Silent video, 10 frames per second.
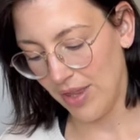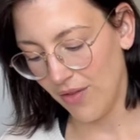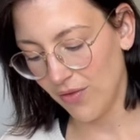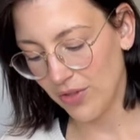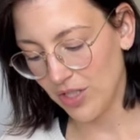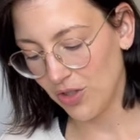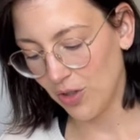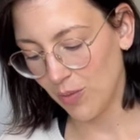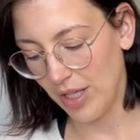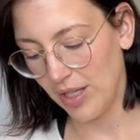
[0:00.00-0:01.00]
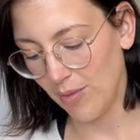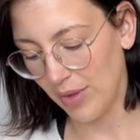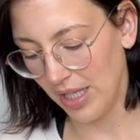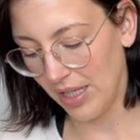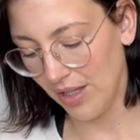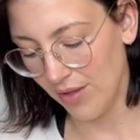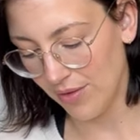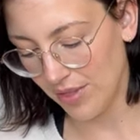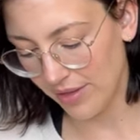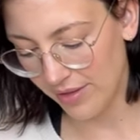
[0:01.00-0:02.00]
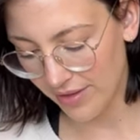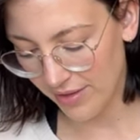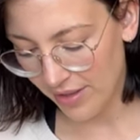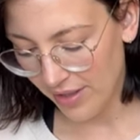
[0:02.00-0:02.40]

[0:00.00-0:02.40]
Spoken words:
That footage could be completely useless.